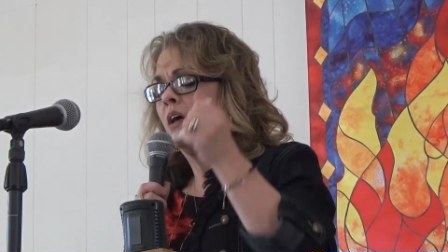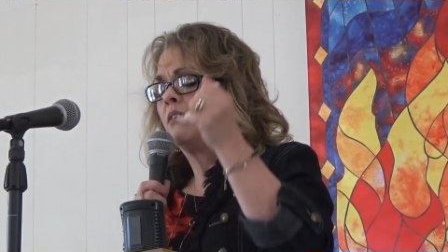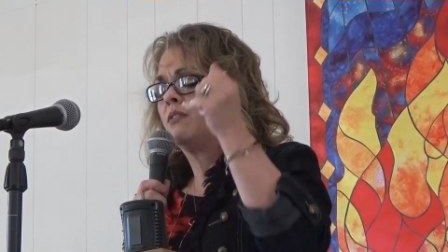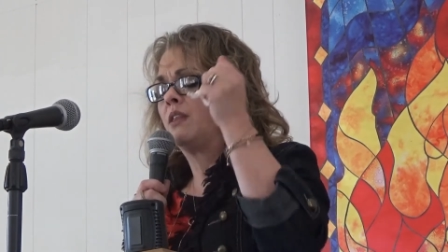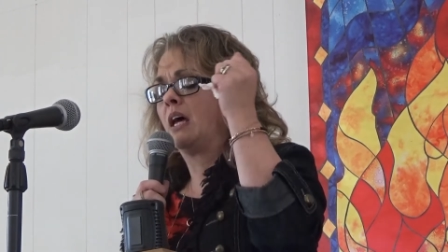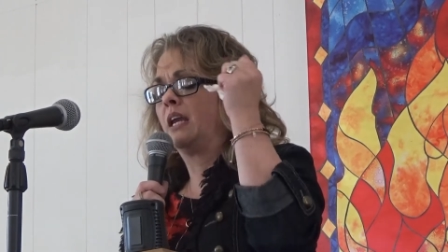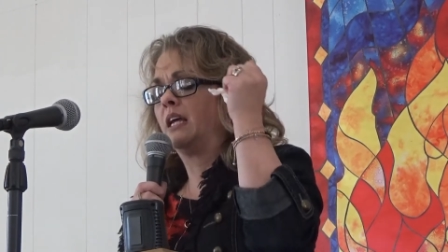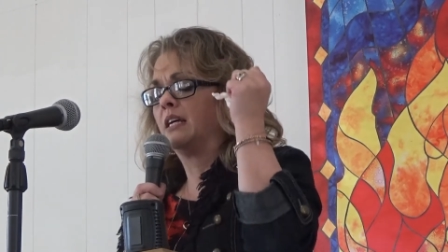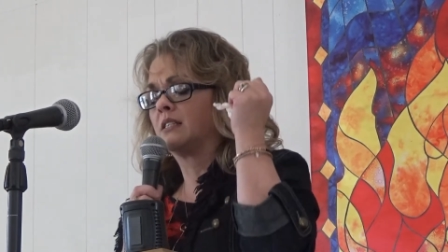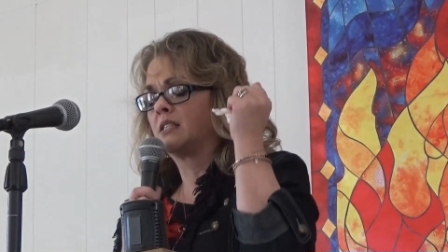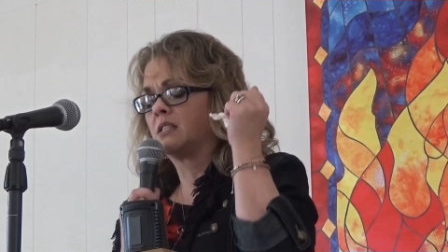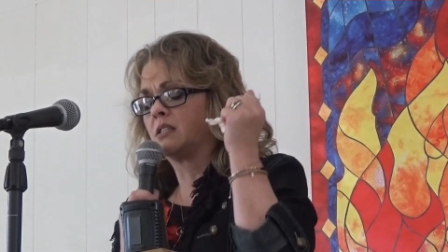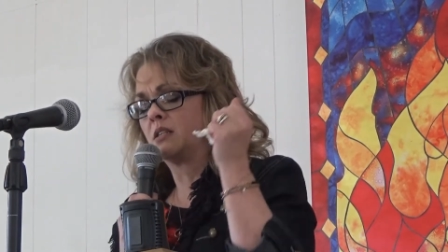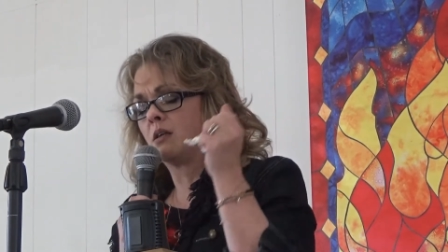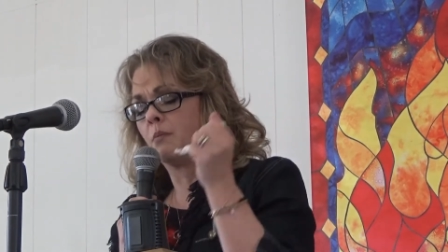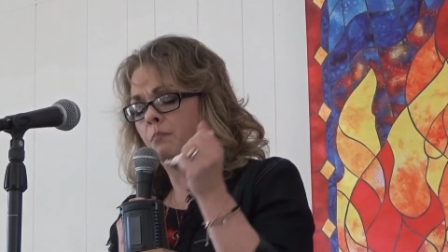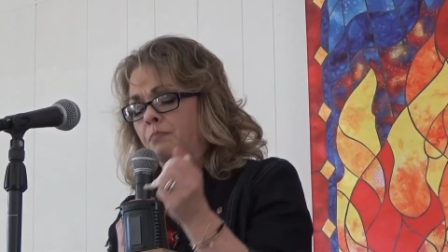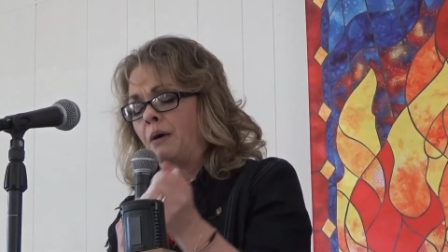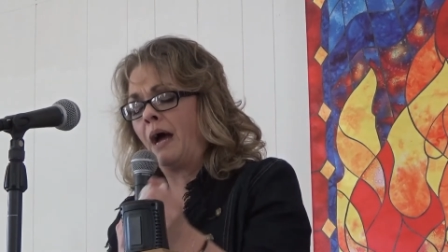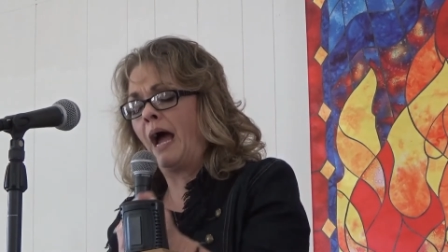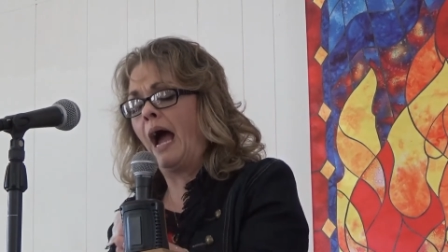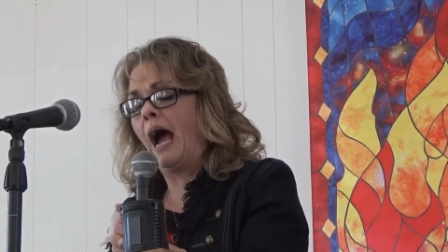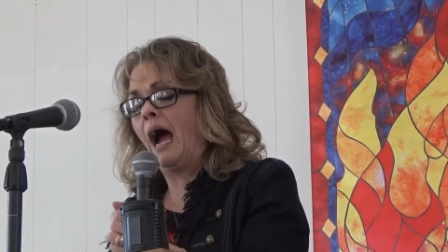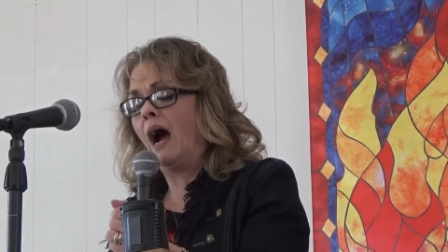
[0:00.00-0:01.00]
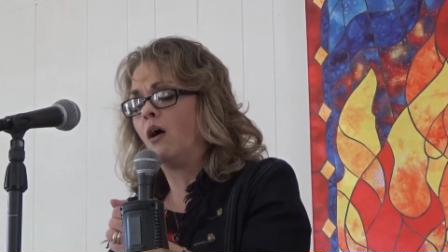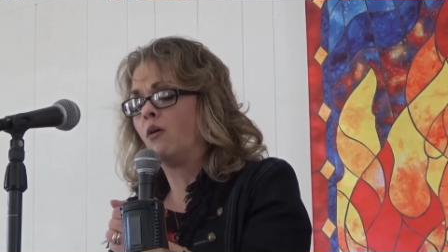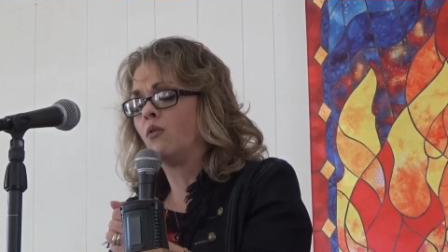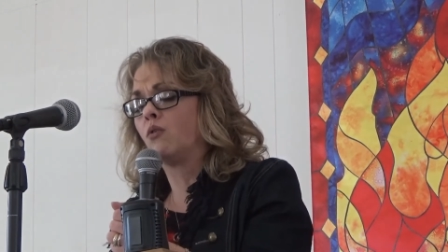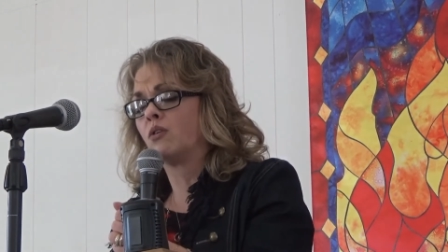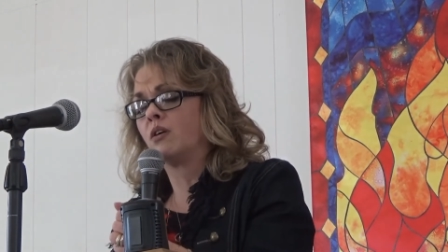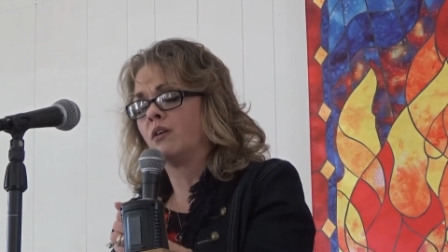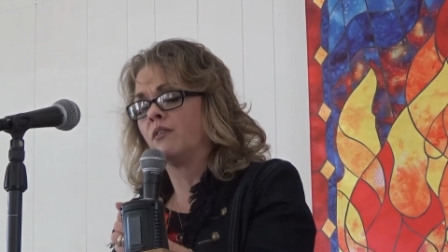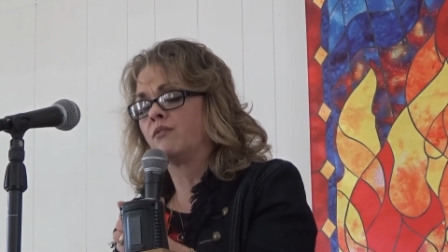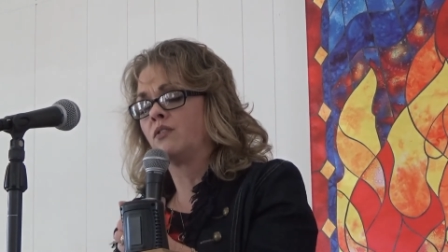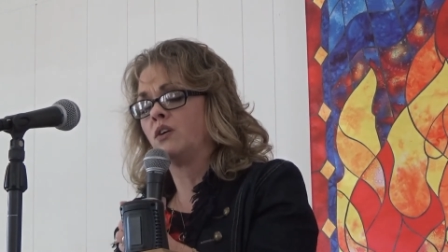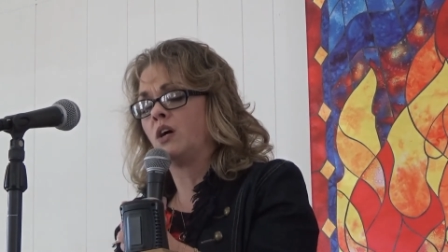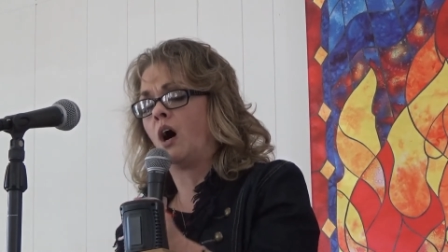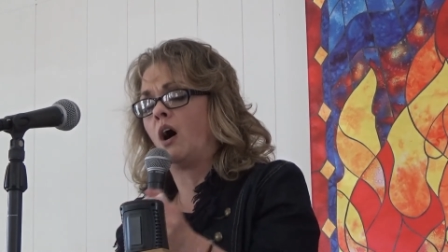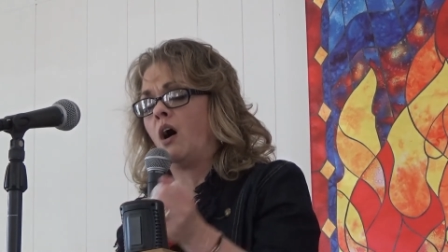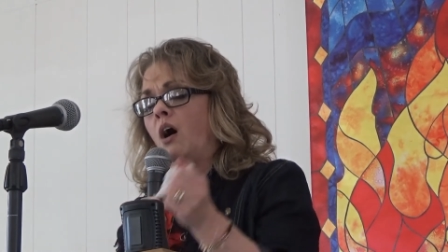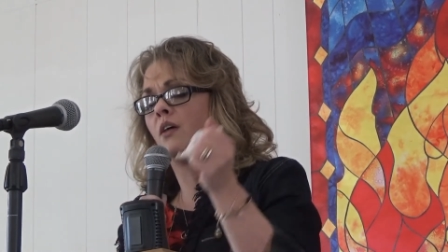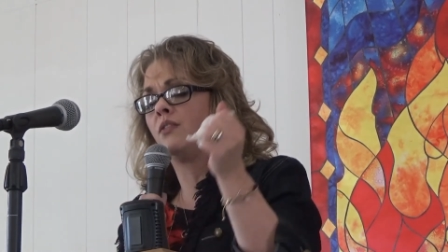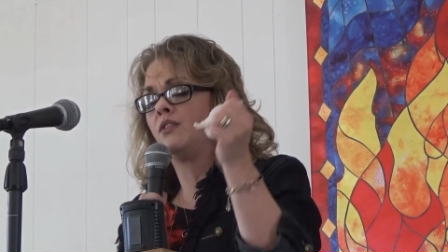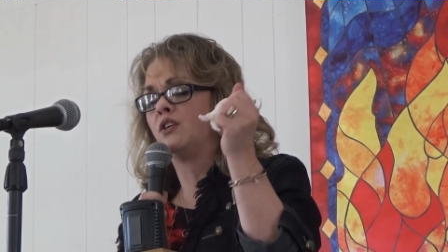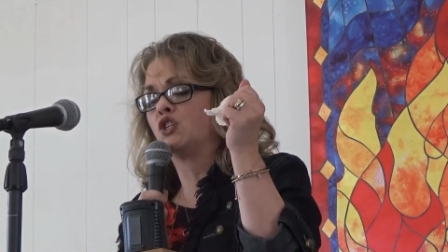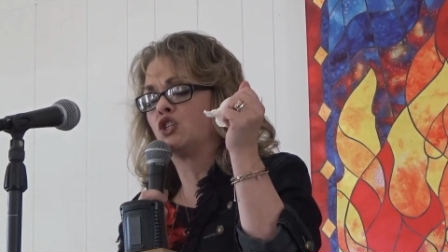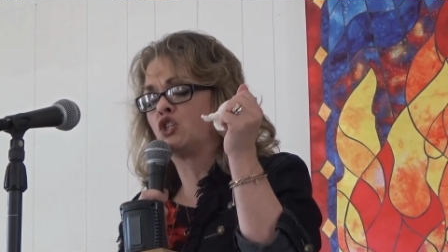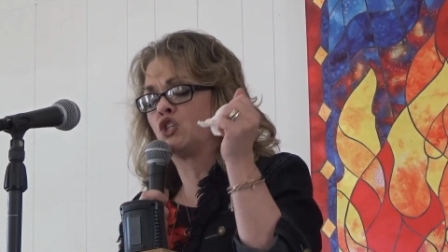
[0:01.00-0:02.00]
that it's the power of
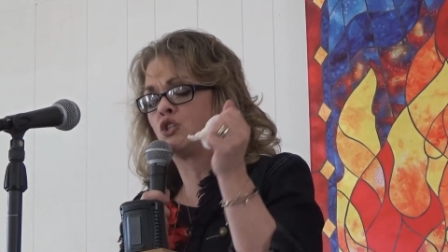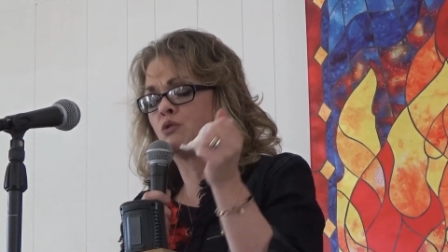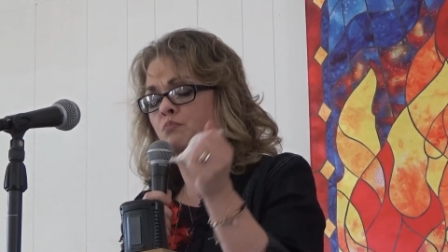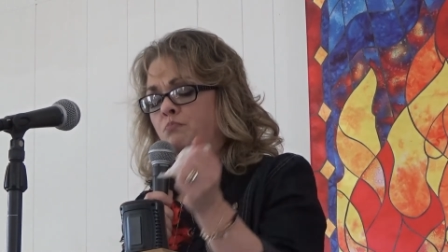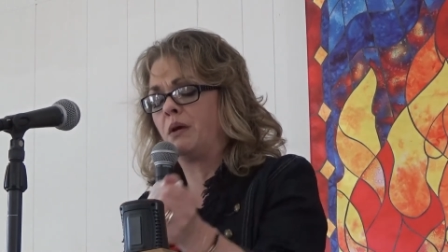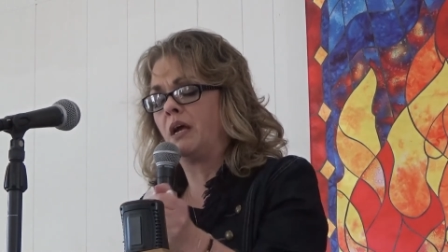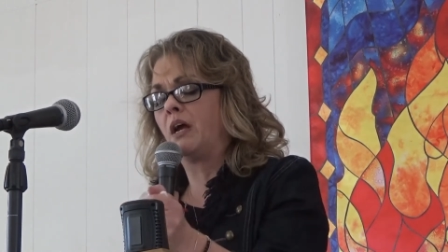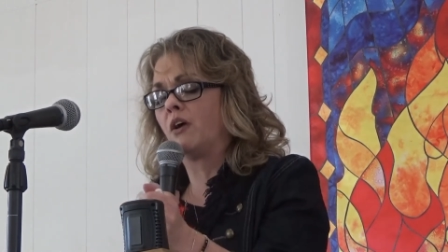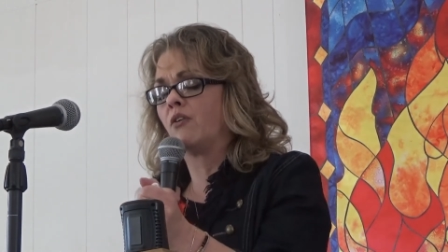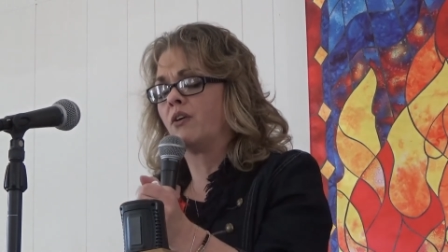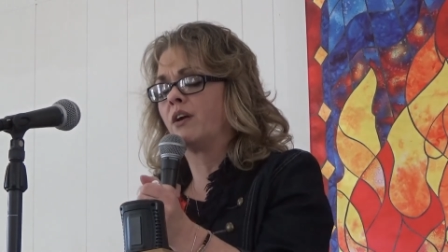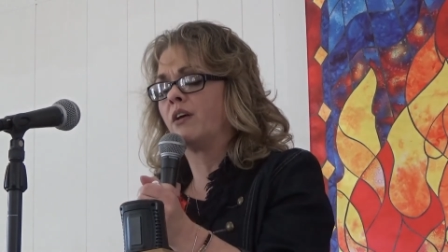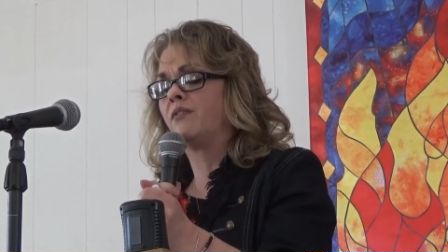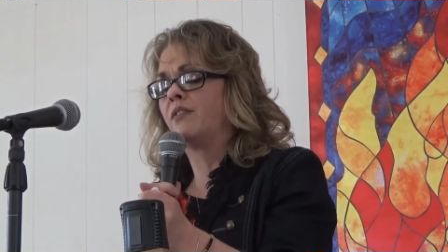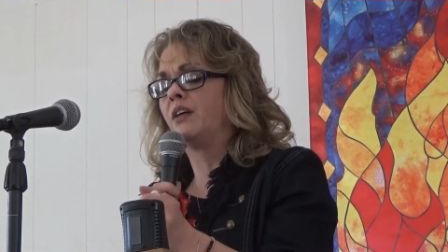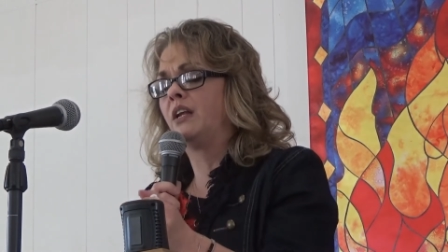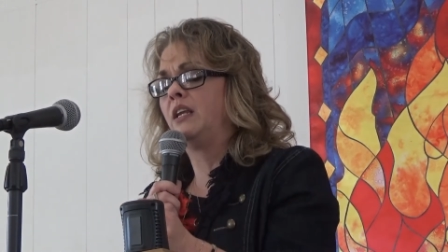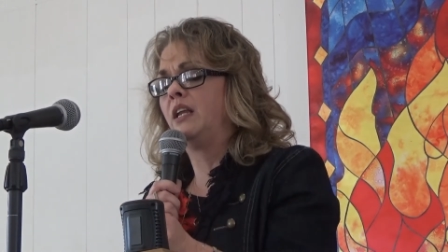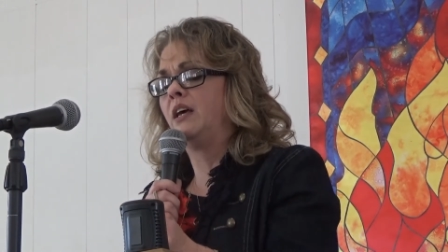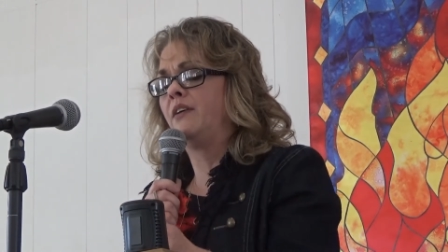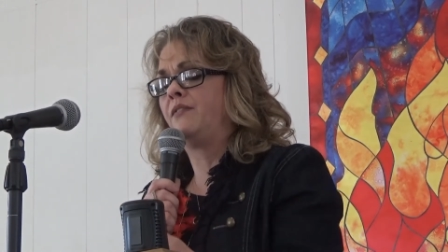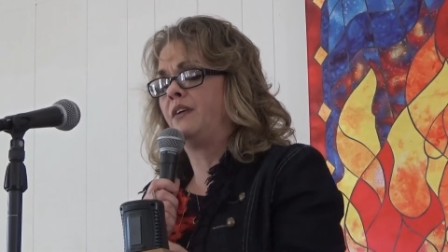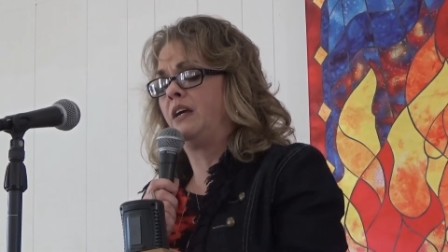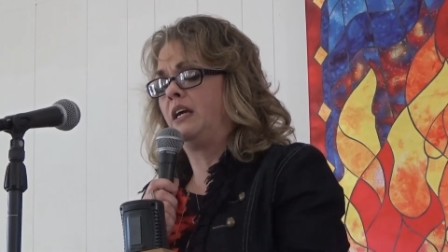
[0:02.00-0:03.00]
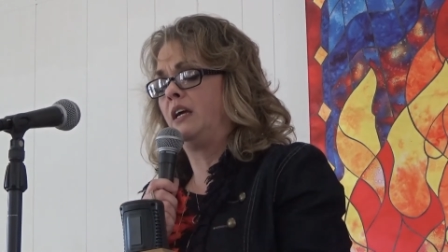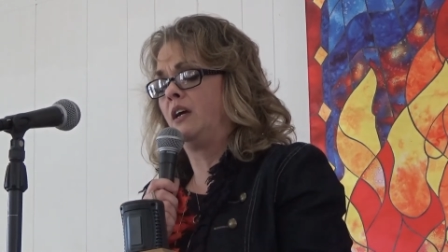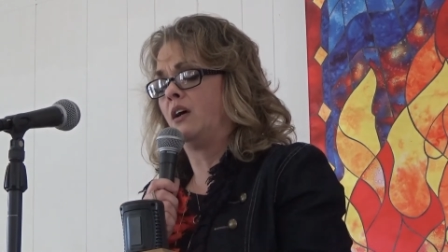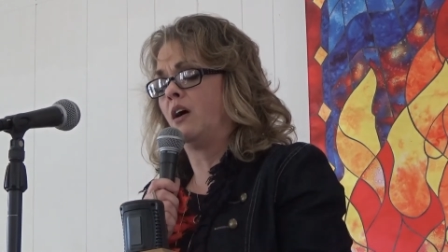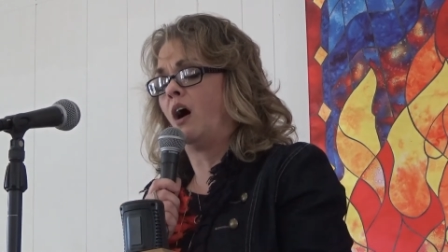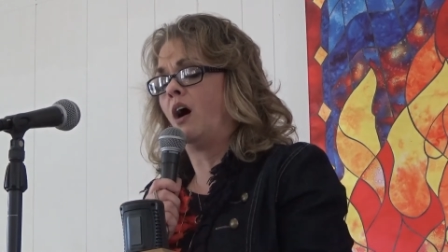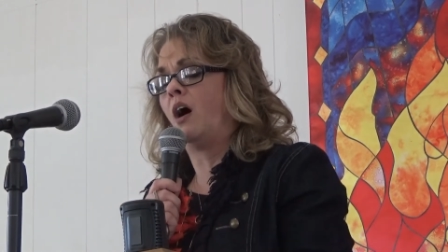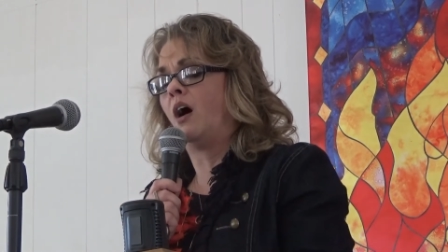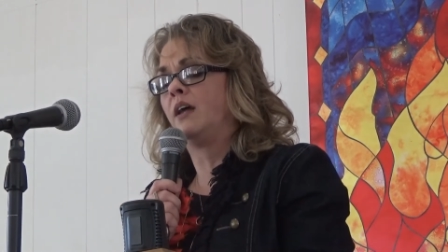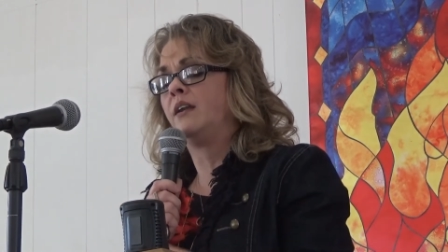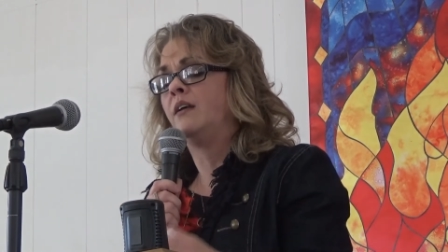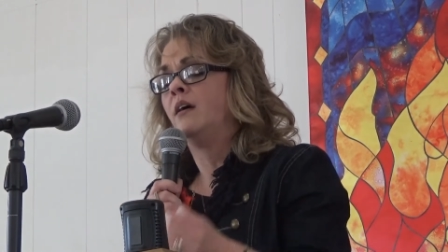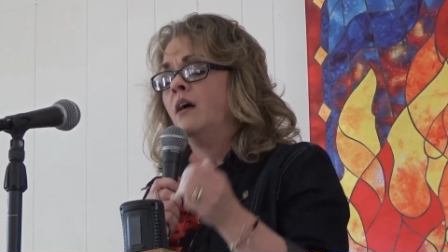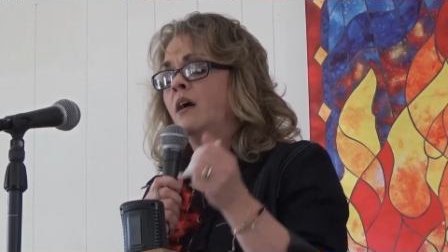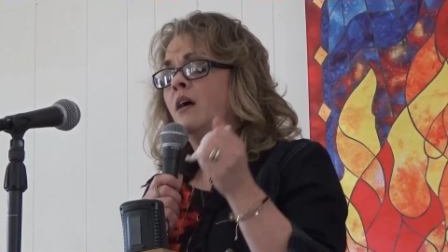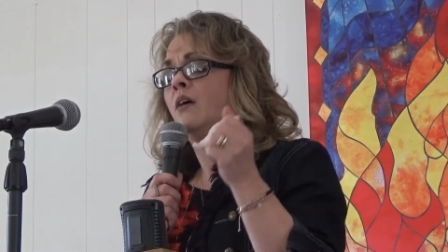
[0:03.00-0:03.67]
God, the Spirit of the living God